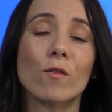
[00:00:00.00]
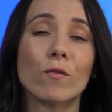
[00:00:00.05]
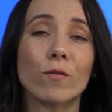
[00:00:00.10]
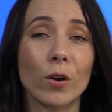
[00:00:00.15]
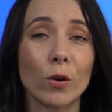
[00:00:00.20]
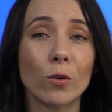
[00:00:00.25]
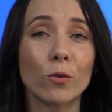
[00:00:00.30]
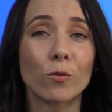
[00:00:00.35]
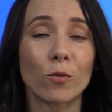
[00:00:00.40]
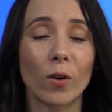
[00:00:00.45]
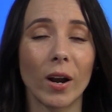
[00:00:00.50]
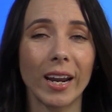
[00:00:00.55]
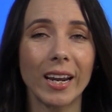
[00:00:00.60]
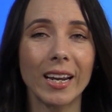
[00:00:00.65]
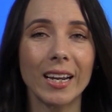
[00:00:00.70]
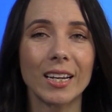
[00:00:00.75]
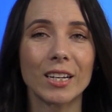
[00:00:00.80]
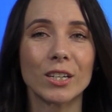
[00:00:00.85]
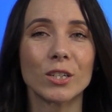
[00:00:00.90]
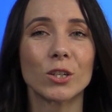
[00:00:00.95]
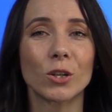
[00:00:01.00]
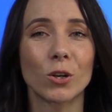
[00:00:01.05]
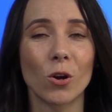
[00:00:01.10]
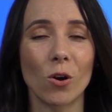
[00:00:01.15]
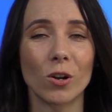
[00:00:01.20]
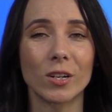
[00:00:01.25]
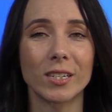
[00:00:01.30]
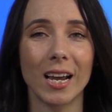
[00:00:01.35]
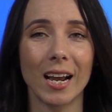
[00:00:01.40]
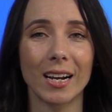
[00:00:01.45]
Feel free to
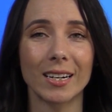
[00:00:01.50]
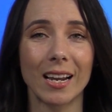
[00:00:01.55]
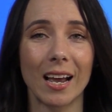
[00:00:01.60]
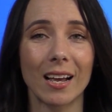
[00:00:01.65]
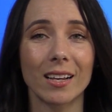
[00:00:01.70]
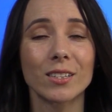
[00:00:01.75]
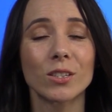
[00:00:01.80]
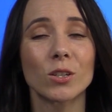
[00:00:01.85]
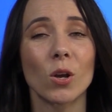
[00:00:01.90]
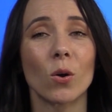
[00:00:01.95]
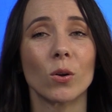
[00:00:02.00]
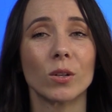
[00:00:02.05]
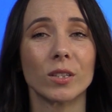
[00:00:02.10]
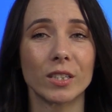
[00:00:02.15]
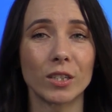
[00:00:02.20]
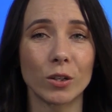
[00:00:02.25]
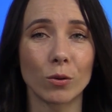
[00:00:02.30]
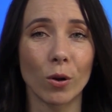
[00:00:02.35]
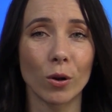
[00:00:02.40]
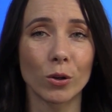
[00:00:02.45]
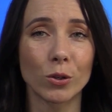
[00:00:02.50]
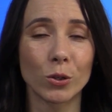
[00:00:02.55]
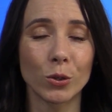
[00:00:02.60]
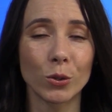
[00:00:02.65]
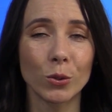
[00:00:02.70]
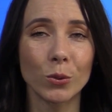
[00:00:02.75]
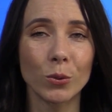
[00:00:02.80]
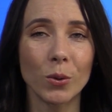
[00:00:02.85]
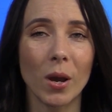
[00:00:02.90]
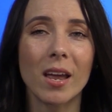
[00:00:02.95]
contact us on
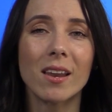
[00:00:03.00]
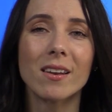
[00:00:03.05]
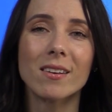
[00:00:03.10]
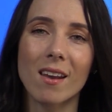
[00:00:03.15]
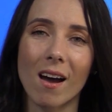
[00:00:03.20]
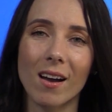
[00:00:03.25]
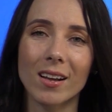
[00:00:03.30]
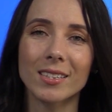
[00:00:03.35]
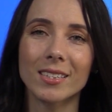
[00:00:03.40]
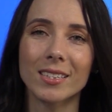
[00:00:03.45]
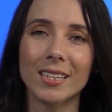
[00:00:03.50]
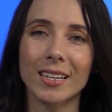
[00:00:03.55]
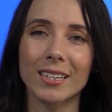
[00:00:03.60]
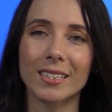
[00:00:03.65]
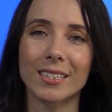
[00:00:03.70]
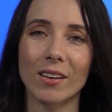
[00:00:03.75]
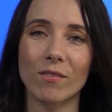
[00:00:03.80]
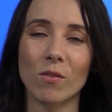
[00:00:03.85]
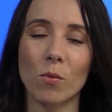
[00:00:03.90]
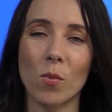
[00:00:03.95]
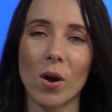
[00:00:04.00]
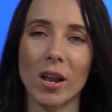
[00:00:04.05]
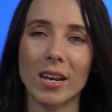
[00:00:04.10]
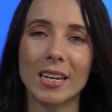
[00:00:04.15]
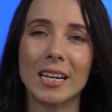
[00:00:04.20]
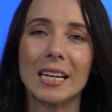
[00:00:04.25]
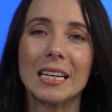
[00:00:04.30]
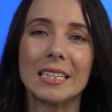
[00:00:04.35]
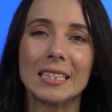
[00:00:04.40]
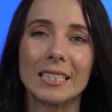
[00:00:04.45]
02
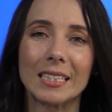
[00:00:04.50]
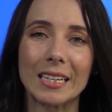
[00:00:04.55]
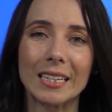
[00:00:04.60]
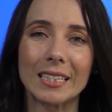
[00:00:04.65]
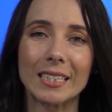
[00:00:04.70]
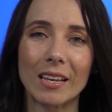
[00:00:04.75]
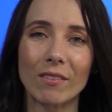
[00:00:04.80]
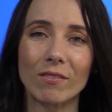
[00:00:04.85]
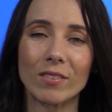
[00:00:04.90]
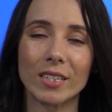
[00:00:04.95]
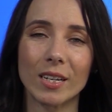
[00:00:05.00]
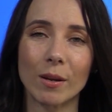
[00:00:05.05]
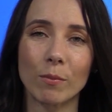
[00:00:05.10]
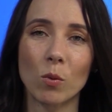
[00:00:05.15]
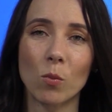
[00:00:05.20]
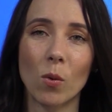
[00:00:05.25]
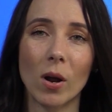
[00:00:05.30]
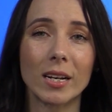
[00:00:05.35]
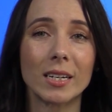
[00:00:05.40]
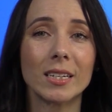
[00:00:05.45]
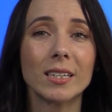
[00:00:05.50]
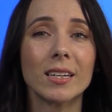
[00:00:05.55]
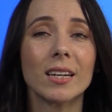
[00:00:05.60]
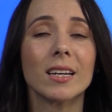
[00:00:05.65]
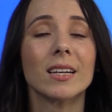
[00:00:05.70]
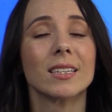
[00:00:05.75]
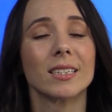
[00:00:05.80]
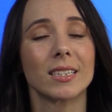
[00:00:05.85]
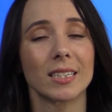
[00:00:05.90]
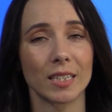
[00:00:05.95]
9671 6711
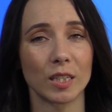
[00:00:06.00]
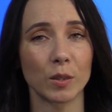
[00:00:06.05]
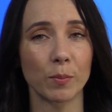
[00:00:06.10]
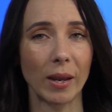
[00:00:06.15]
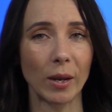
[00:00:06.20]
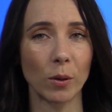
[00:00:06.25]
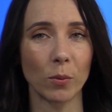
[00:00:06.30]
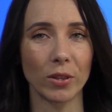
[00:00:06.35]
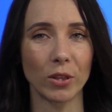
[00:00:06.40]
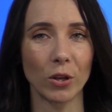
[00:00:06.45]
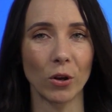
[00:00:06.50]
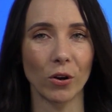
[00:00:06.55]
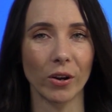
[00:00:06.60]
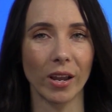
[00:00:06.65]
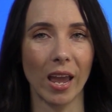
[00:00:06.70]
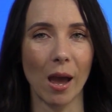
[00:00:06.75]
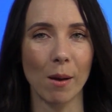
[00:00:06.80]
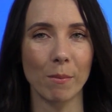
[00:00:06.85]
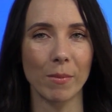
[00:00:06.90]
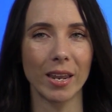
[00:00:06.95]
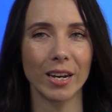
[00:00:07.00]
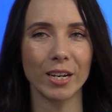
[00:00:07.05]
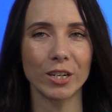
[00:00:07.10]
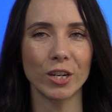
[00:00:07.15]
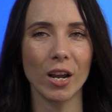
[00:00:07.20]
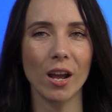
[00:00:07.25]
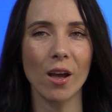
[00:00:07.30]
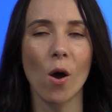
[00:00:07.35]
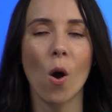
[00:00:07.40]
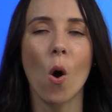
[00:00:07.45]
to speak with your account
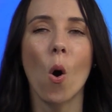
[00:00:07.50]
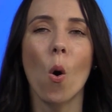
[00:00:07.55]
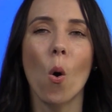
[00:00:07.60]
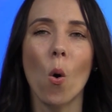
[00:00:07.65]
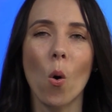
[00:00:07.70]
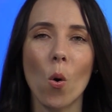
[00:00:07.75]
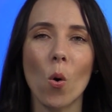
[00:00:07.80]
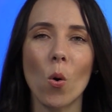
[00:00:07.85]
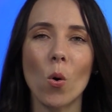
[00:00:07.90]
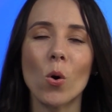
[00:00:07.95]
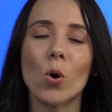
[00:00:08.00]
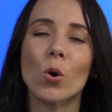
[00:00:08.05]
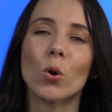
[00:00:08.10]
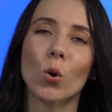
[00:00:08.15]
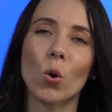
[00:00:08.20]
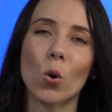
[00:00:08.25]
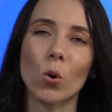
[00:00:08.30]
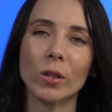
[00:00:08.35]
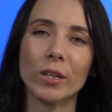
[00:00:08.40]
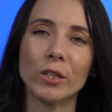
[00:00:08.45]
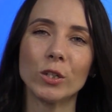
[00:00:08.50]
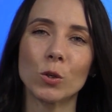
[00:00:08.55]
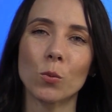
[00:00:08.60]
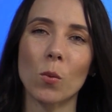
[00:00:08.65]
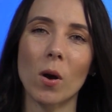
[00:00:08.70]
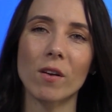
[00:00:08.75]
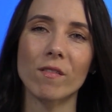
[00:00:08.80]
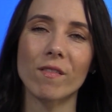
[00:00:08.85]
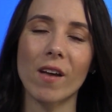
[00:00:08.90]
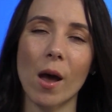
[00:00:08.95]
manager, or call into
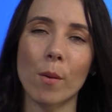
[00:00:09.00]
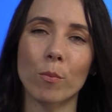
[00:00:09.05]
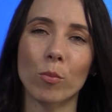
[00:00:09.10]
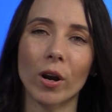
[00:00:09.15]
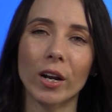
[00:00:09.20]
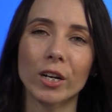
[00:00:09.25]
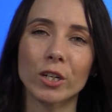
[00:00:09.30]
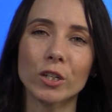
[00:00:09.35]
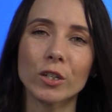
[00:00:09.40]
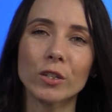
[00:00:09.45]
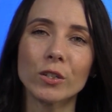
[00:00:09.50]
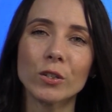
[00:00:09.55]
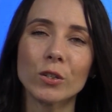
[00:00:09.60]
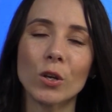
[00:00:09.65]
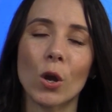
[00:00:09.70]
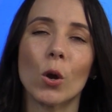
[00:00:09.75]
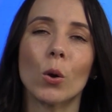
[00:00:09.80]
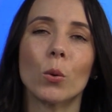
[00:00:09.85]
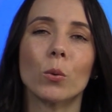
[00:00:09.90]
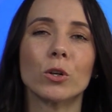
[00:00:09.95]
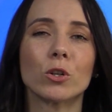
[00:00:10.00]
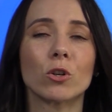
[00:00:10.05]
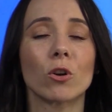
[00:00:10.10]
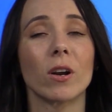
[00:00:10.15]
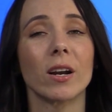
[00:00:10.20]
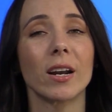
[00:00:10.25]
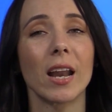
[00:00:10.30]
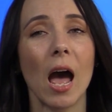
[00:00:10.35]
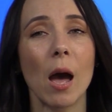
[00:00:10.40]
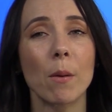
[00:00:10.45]
one of our branches, which are
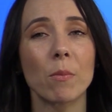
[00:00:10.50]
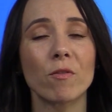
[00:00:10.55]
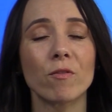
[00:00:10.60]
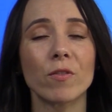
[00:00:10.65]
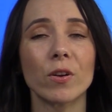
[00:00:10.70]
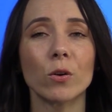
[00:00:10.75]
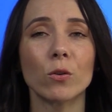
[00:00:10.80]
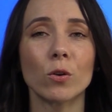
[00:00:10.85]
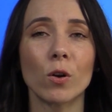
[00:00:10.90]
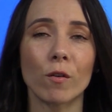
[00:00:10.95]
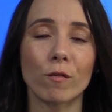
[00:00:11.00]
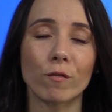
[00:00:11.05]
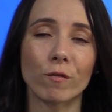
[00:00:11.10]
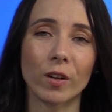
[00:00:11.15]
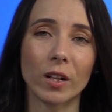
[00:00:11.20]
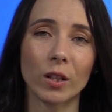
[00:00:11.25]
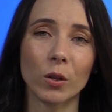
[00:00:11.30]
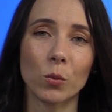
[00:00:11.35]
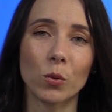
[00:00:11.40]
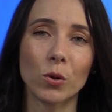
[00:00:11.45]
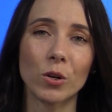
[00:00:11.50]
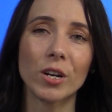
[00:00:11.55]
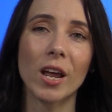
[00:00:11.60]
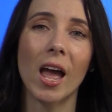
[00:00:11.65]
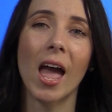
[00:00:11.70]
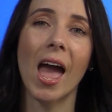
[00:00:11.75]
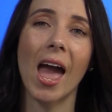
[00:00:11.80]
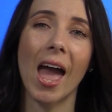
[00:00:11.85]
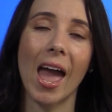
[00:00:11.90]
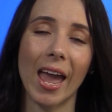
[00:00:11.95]
at Haberfield, Villawood
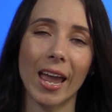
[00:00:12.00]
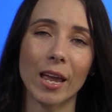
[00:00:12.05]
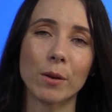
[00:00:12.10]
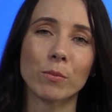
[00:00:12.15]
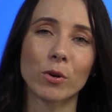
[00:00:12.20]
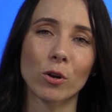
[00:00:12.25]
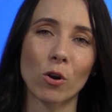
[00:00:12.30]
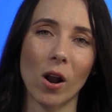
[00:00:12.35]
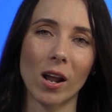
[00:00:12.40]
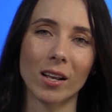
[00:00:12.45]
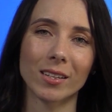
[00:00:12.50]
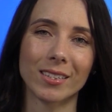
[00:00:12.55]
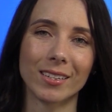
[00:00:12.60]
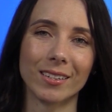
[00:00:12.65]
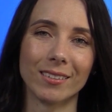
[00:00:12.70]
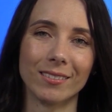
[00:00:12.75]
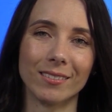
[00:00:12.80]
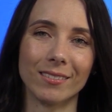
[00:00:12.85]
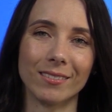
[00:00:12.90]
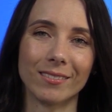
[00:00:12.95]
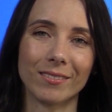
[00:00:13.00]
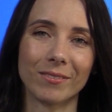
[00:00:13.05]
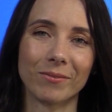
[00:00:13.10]
and McGraths Hill.